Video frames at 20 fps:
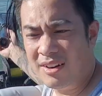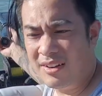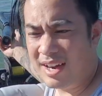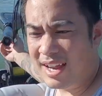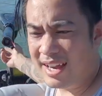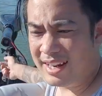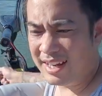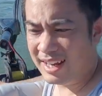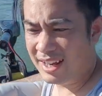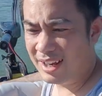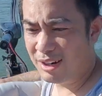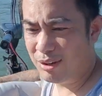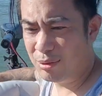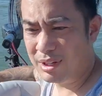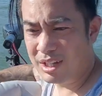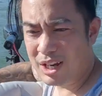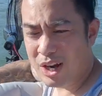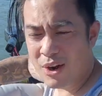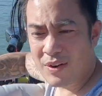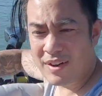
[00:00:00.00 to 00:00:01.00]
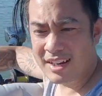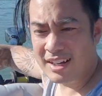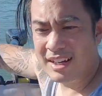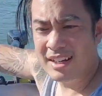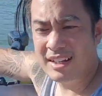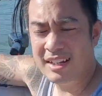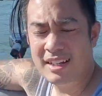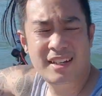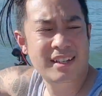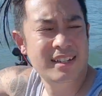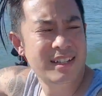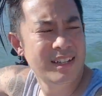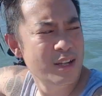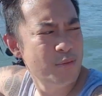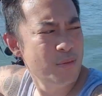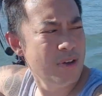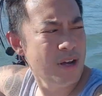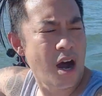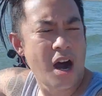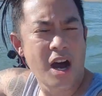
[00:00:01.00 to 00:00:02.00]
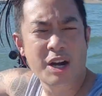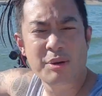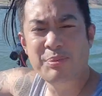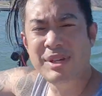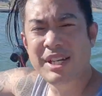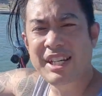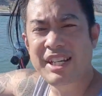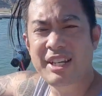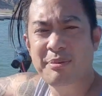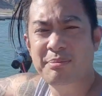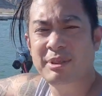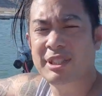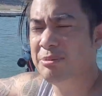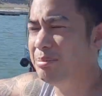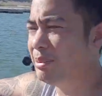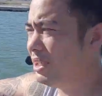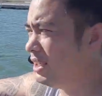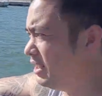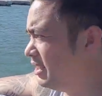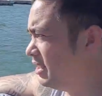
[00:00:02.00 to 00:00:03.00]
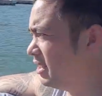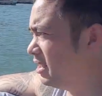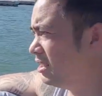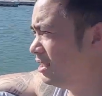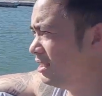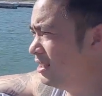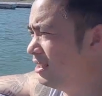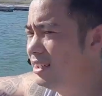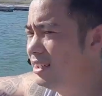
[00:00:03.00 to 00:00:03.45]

All right, we're going on medium speed.